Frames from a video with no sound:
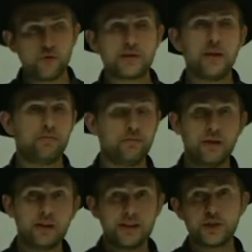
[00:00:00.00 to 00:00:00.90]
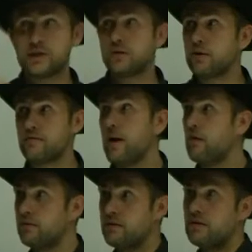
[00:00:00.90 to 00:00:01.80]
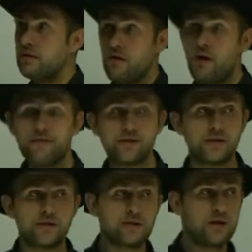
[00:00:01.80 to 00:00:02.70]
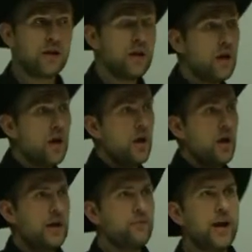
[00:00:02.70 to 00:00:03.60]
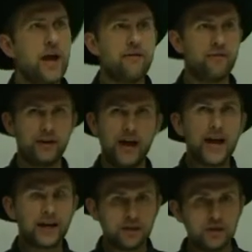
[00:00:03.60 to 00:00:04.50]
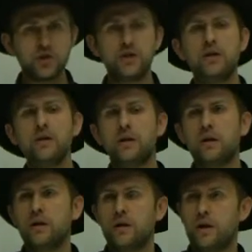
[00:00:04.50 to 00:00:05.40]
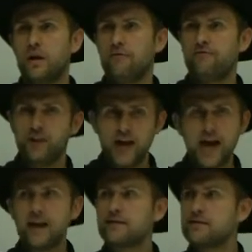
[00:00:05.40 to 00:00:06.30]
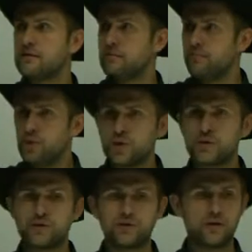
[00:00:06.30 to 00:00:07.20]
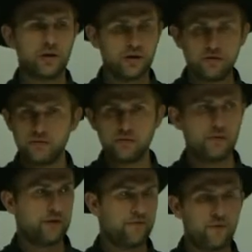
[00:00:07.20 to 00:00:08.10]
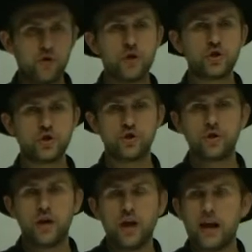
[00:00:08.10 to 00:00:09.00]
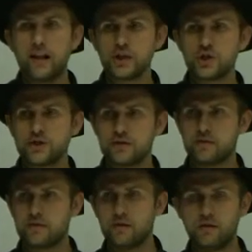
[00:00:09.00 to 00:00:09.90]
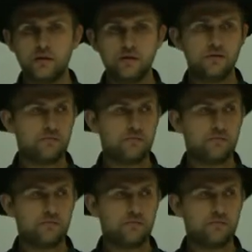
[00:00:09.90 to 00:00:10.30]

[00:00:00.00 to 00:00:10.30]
Well, for example, let's just look around the office and see, and we have an air conditioner, flags, books, furniture, and let's just